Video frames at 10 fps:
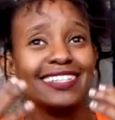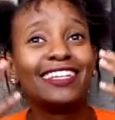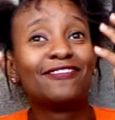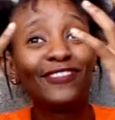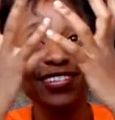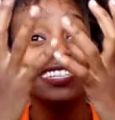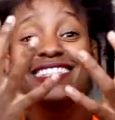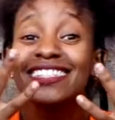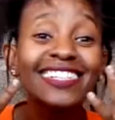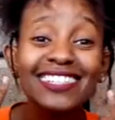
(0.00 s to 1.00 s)
if you can
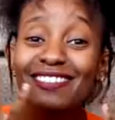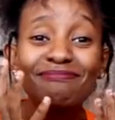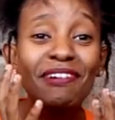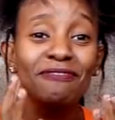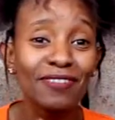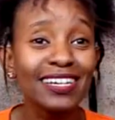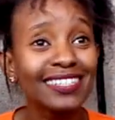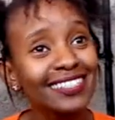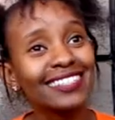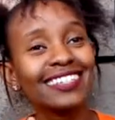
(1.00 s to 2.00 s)
see it on my face,